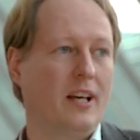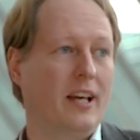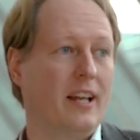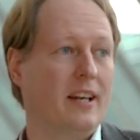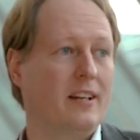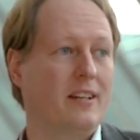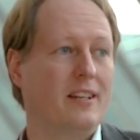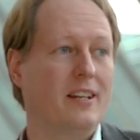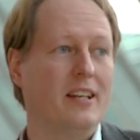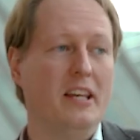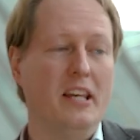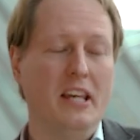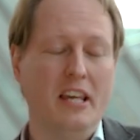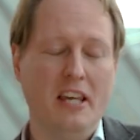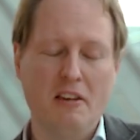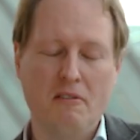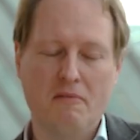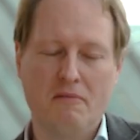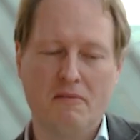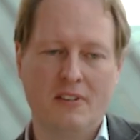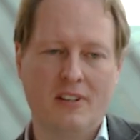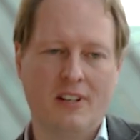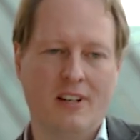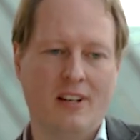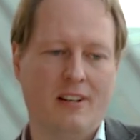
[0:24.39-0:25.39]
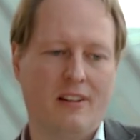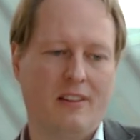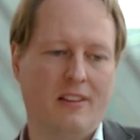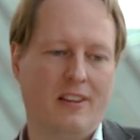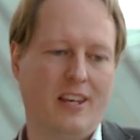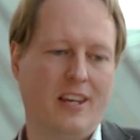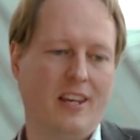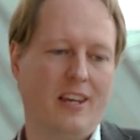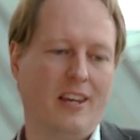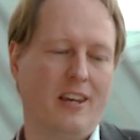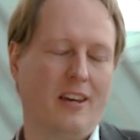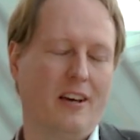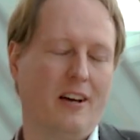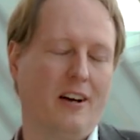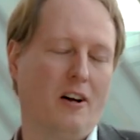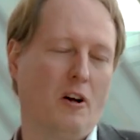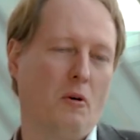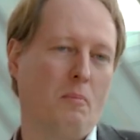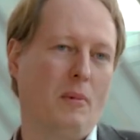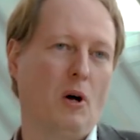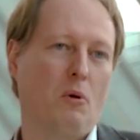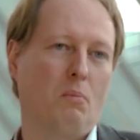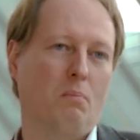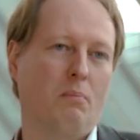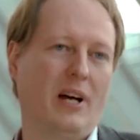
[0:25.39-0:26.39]
And even the
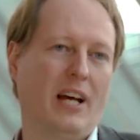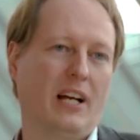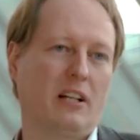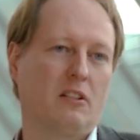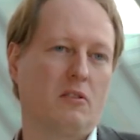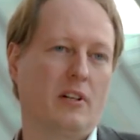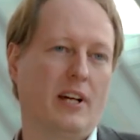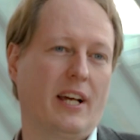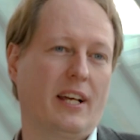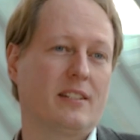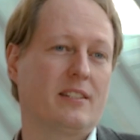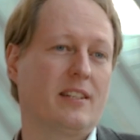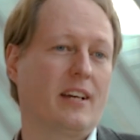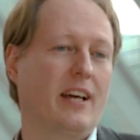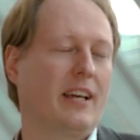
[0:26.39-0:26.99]
mountain bike tracks,